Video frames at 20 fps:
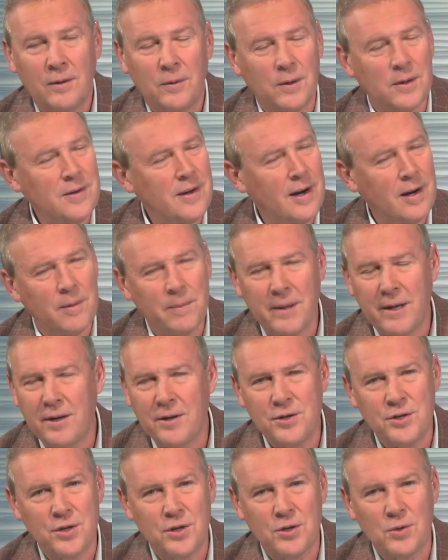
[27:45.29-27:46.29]

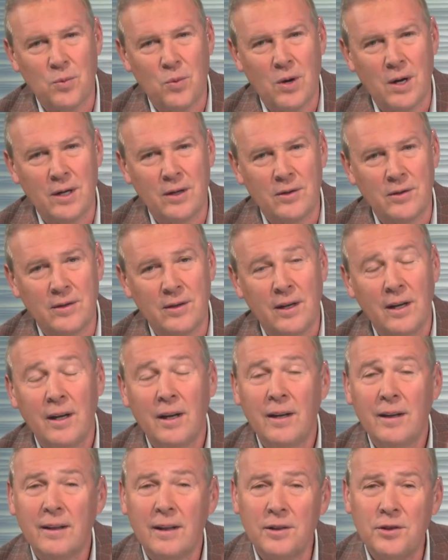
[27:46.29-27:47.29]
Retirement is just once.
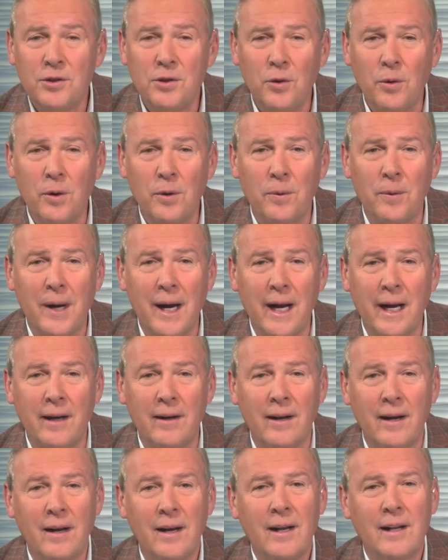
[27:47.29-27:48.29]
Let's do it
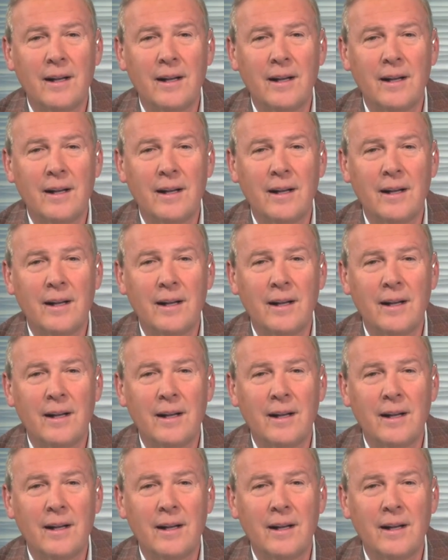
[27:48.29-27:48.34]
right.